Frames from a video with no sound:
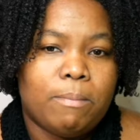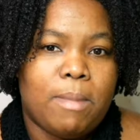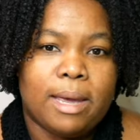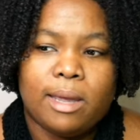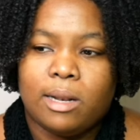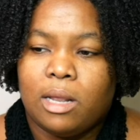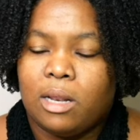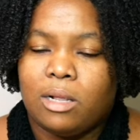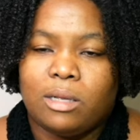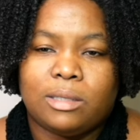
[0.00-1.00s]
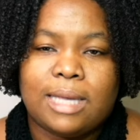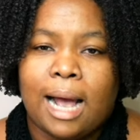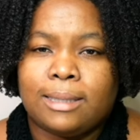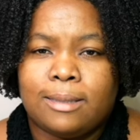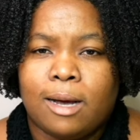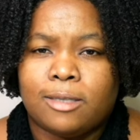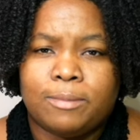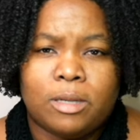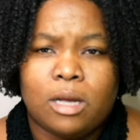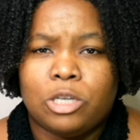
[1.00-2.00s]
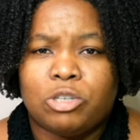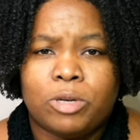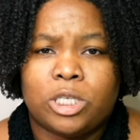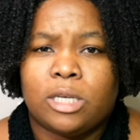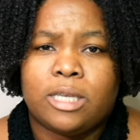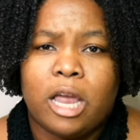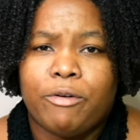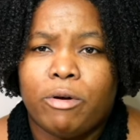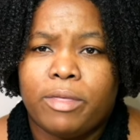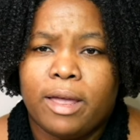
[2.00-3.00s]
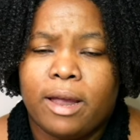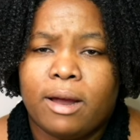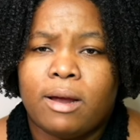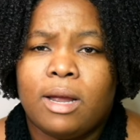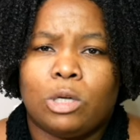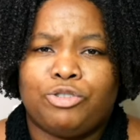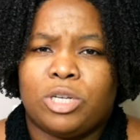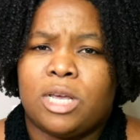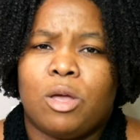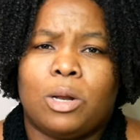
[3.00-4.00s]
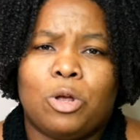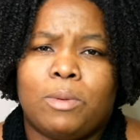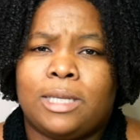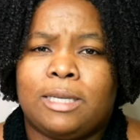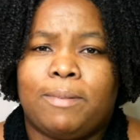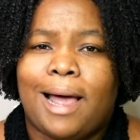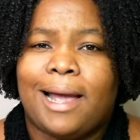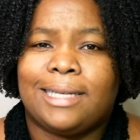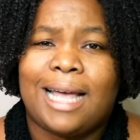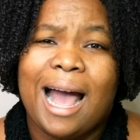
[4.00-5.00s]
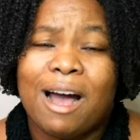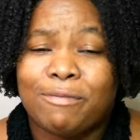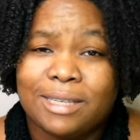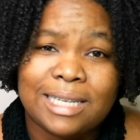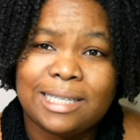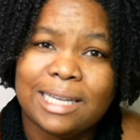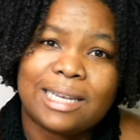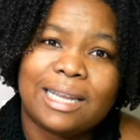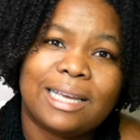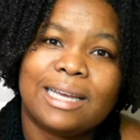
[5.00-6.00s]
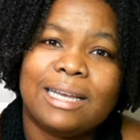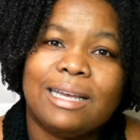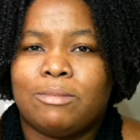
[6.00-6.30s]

making little tax-deductible contributions here or there, or treating your global suppliers half decently.